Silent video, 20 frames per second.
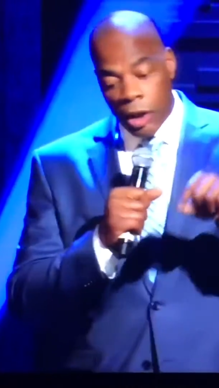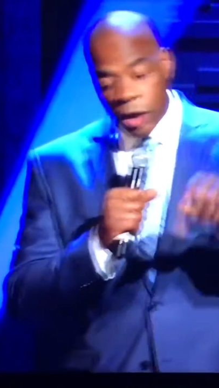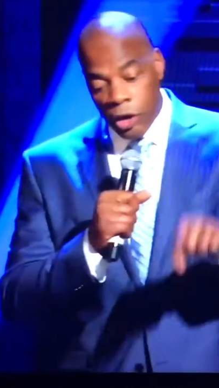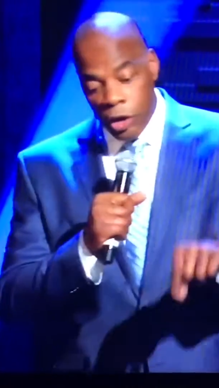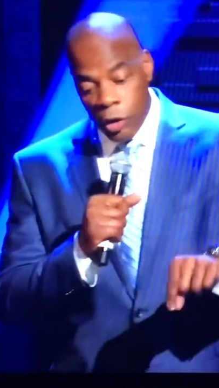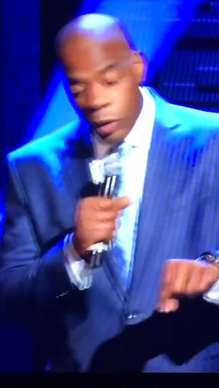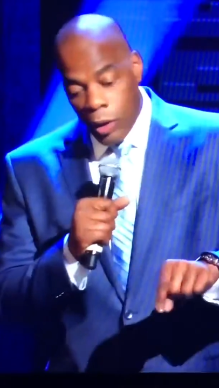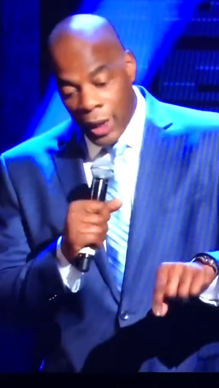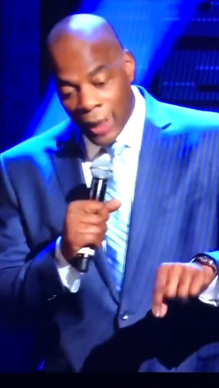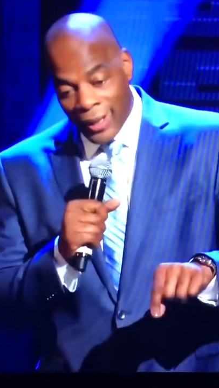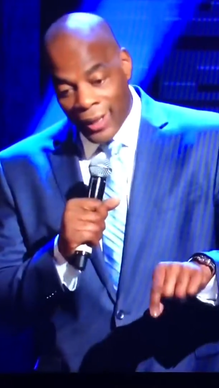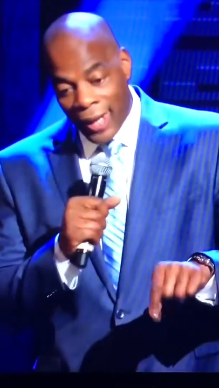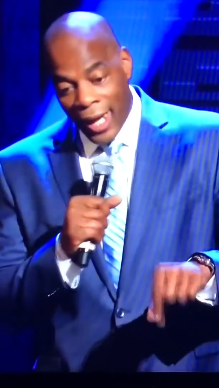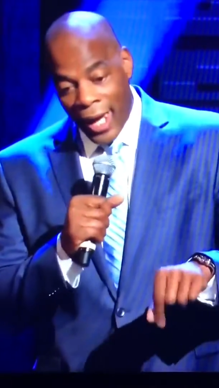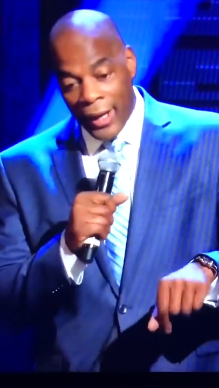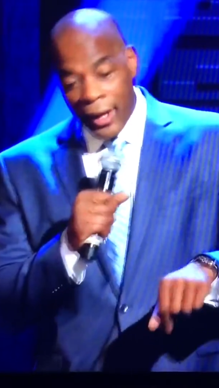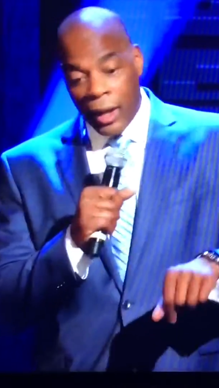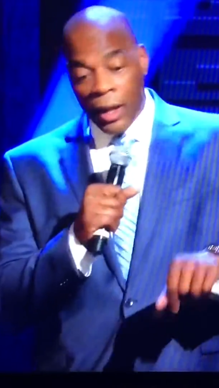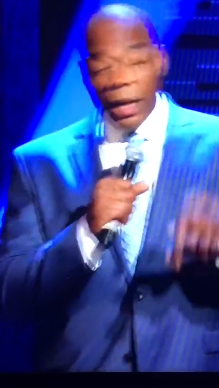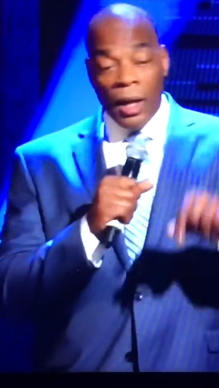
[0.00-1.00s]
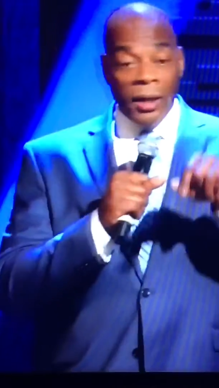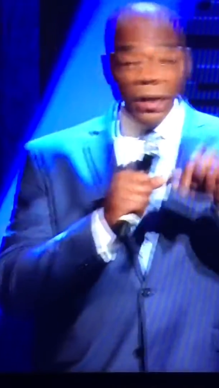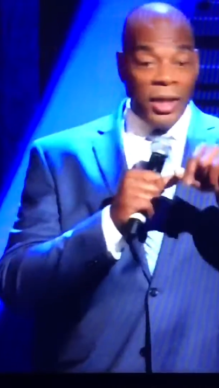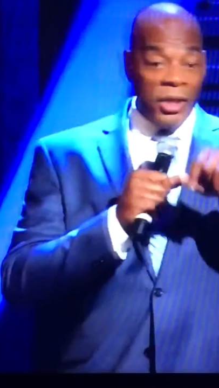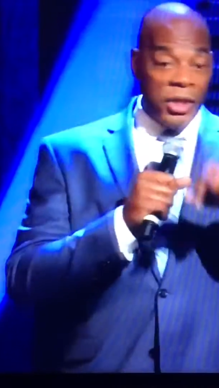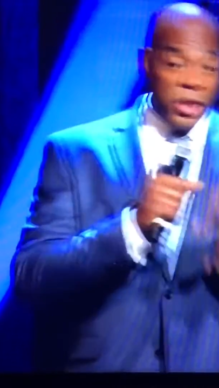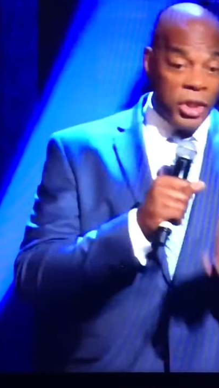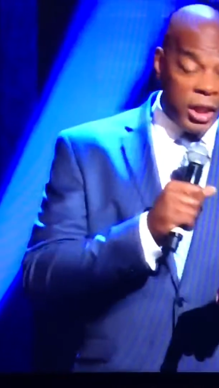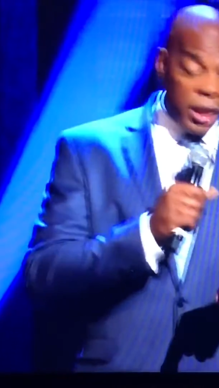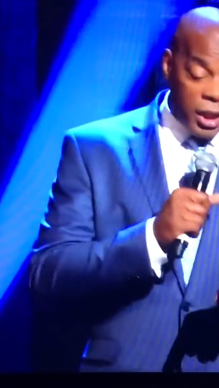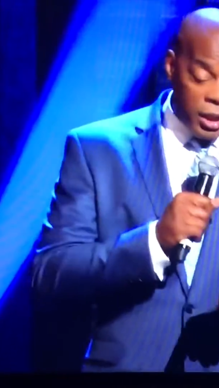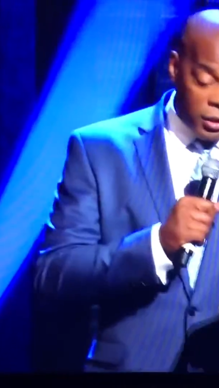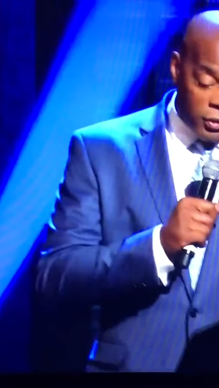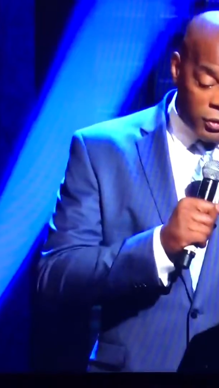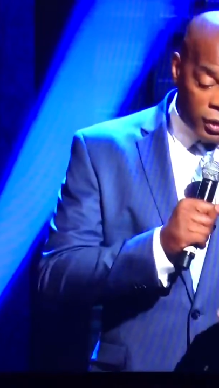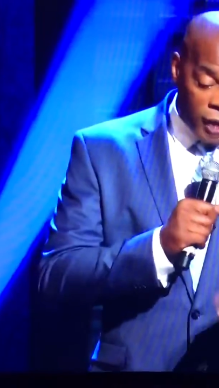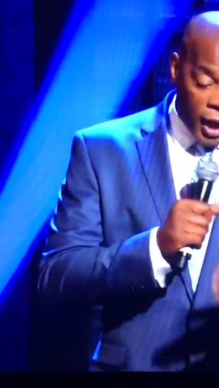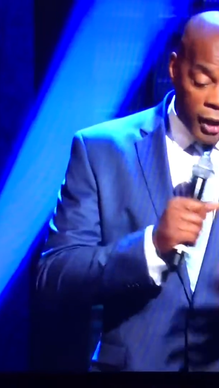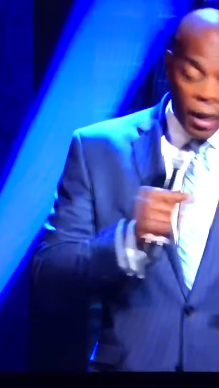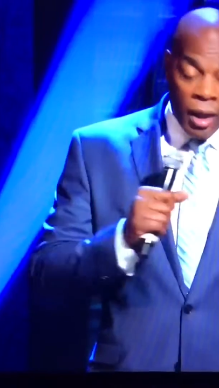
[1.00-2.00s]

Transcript: you hit like, then she hits like.